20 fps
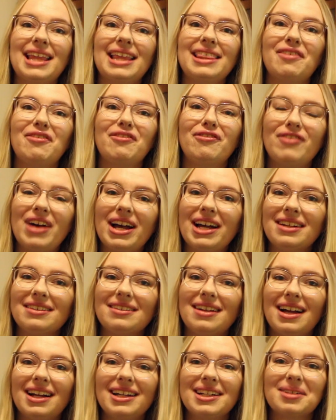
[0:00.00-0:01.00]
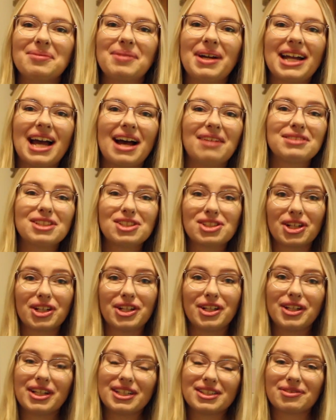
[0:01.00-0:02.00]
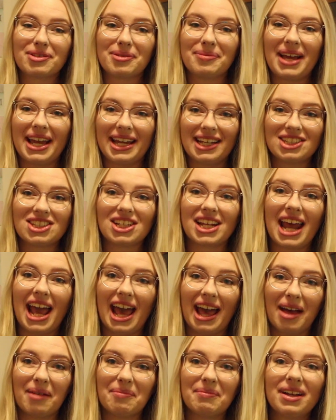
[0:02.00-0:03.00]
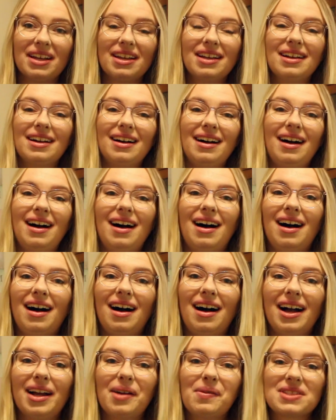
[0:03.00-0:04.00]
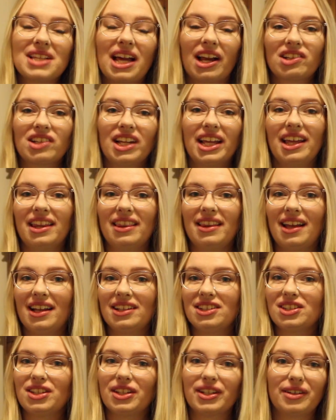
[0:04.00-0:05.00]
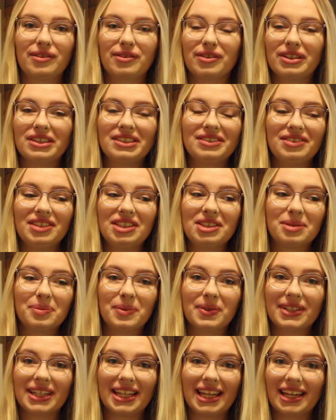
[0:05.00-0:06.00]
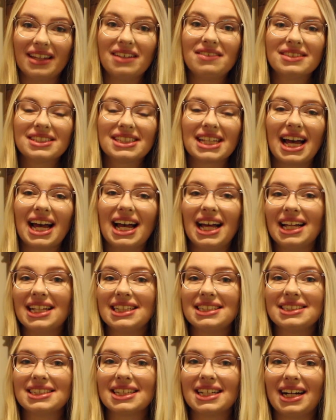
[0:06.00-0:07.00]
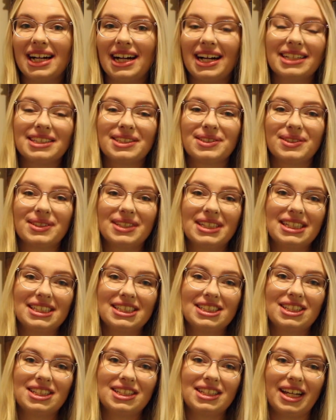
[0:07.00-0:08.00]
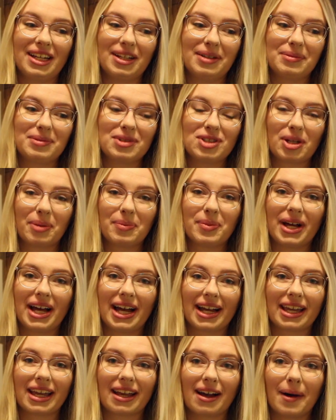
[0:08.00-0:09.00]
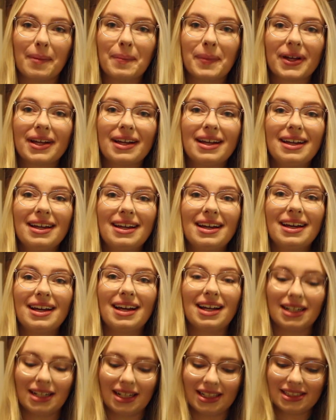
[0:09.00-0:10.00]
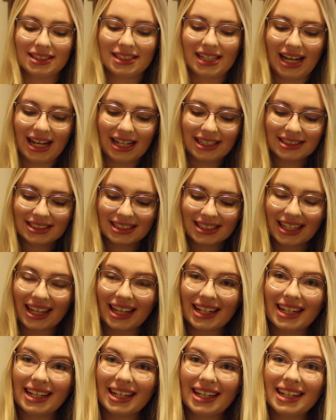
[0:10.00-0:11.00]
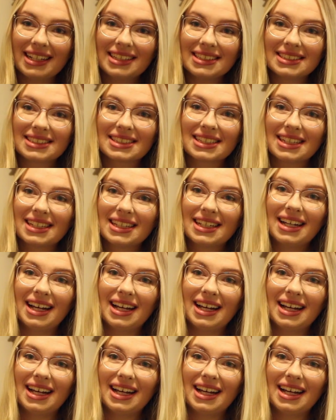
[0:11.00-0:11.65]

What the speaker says: then the final item I have to show you is from H&M. I was actually in there just looking for a few small gifts, and I saw this jumper hanging up, and I just had to get it.